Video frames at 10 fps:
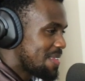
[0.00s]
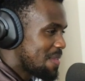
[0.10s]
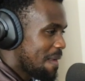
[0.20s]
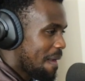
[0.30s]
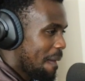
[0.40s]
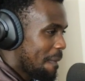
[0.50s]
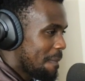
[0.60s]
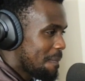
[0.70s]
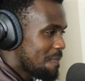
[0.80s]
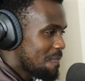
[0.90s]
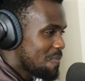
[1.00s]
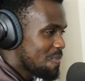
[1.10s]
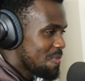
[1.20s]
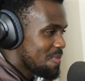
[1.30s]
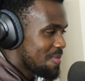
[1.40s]

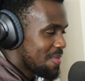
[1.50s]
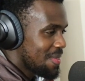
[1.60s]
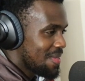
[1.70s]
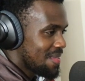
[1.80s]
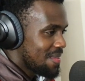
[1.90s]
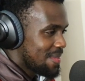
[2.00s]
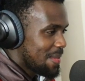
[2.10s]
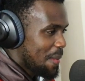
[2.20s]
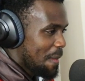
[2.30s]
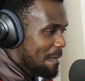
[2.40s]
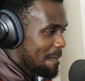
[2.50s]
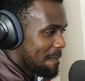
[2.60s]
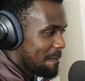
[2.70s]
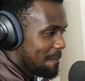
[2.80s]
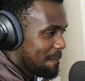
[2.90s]

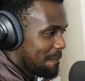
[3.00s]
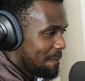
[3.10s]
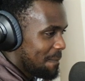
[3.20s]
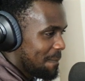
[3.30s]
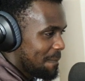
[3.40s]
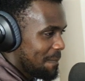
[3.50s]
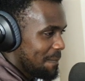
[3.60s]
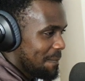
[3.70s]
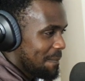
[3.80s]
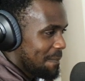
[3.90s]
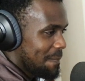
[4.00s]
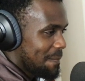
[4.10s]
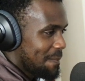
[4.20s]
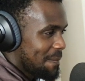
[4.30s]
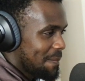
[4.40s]

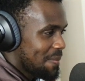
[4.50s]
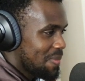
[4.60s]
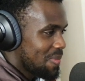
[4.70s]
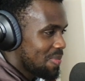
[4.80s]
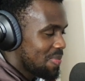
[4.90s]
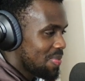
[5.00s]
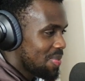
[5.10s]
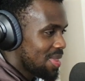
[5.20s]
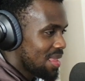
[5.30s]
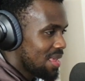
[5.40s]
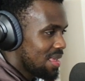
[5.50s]
No one is speaking in this clip.